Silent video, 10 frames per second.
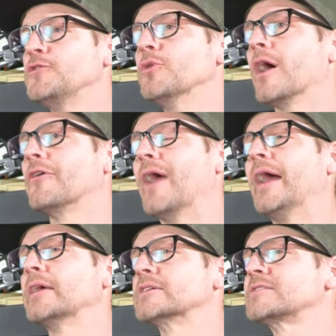if you are
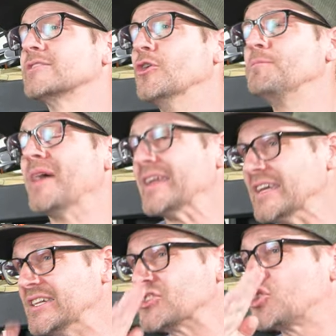riding a slope that
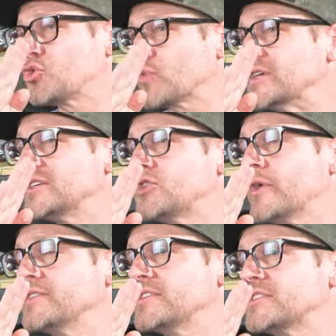is crazy,
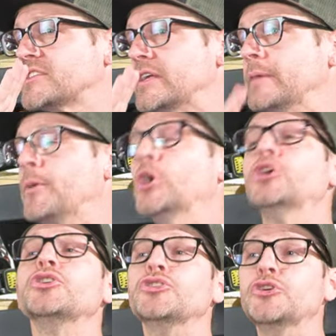crazy steep,
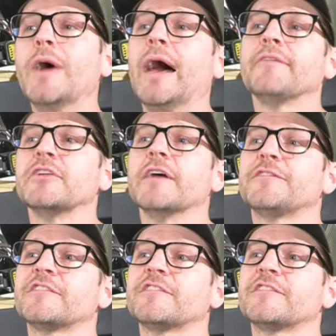you have enough